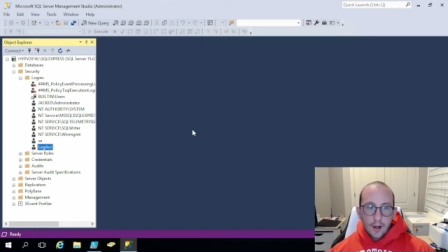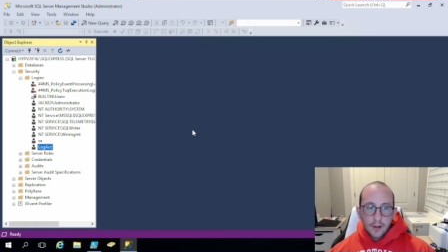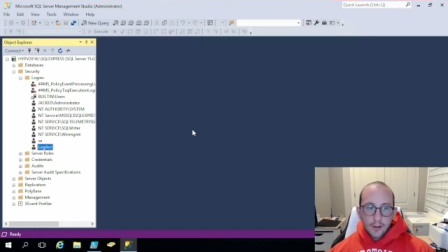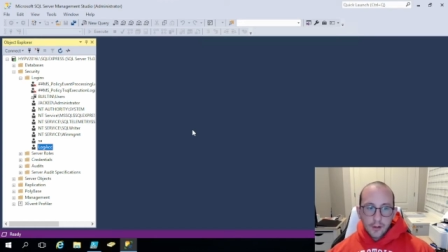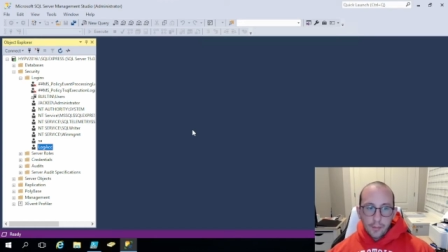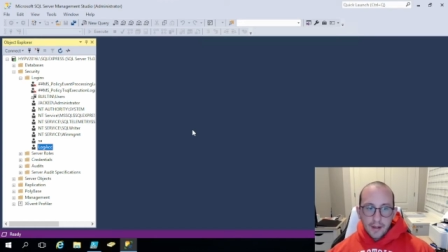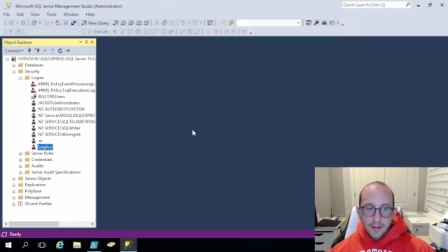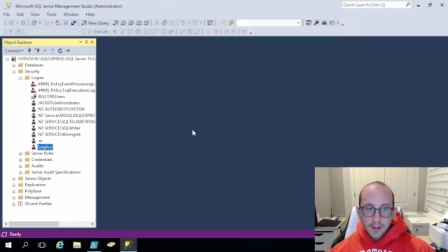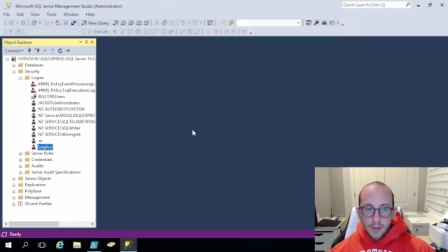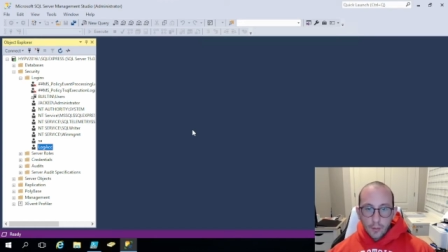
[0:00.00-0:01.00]
So
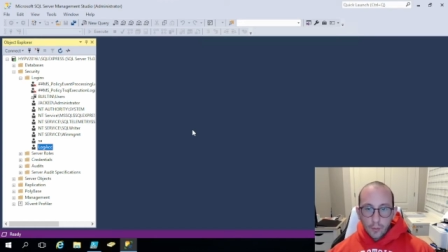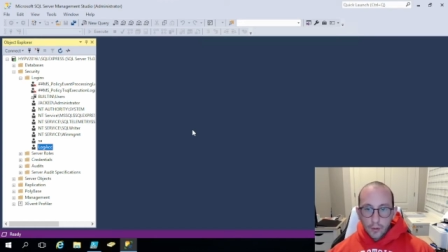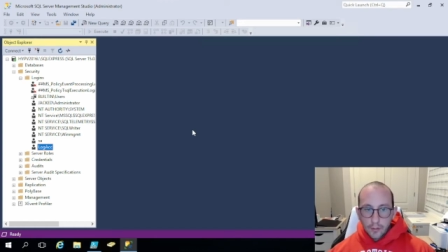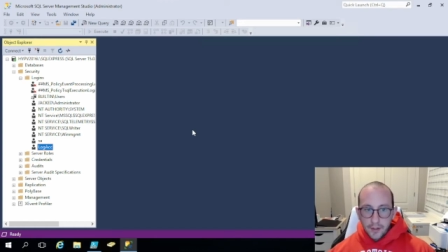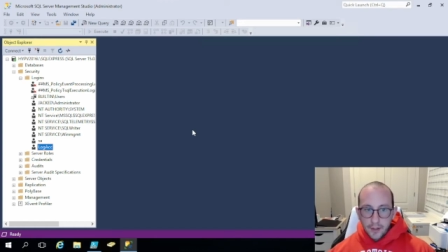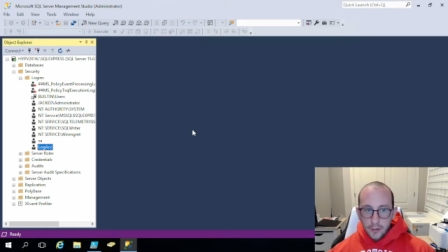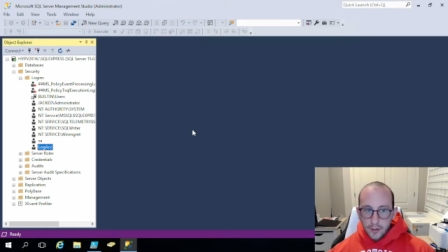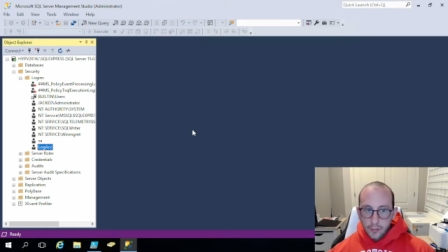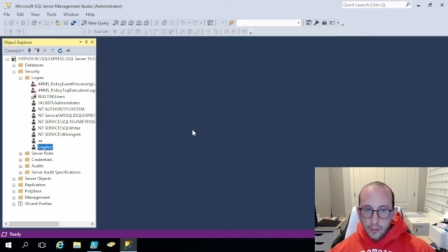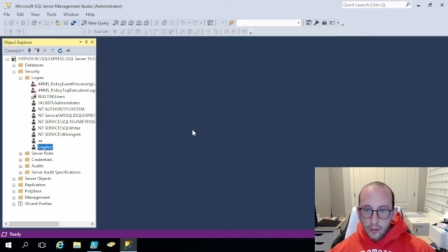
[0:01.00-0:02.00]
basically what we're going to be doing
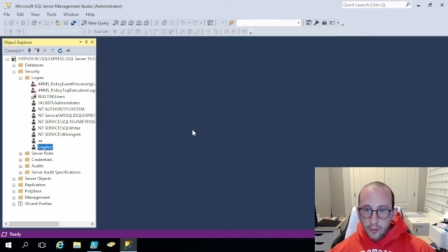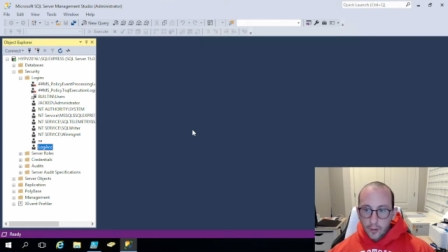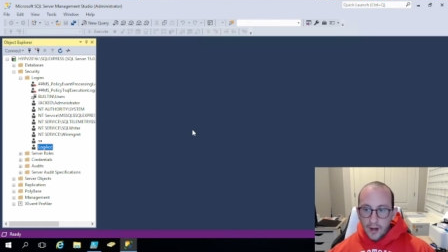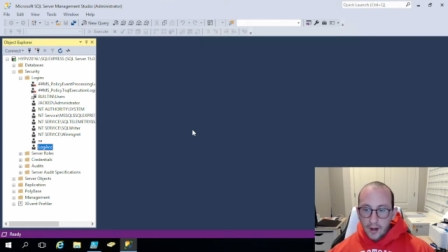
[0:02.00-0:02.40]
is we're going to create